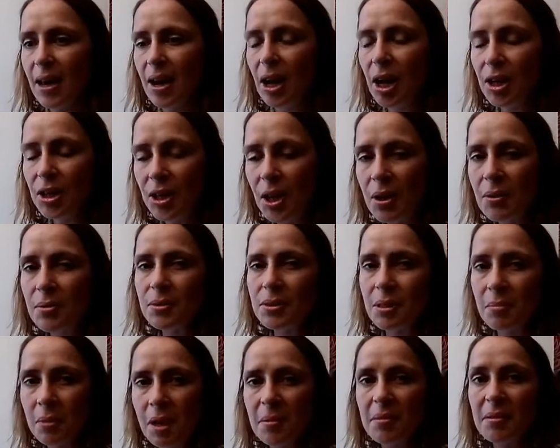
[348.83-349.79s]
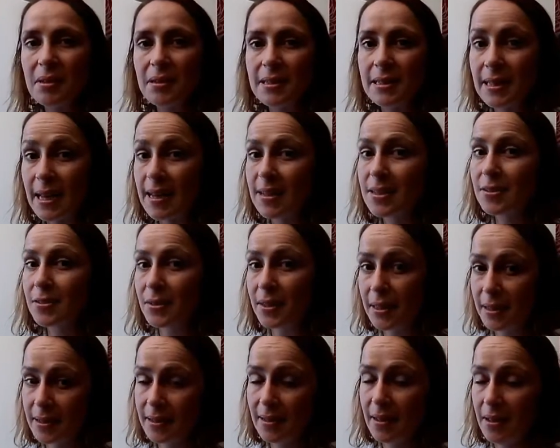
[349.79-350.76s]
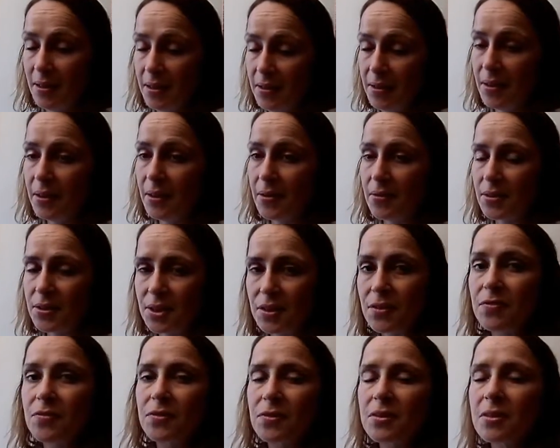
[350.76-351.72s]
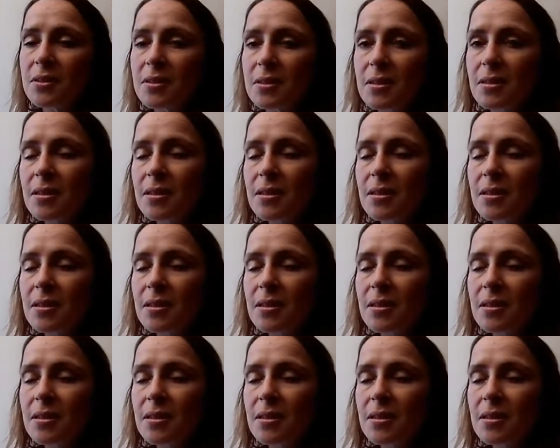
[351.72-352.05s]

I noticed the moment I sat on it, you know, the difference.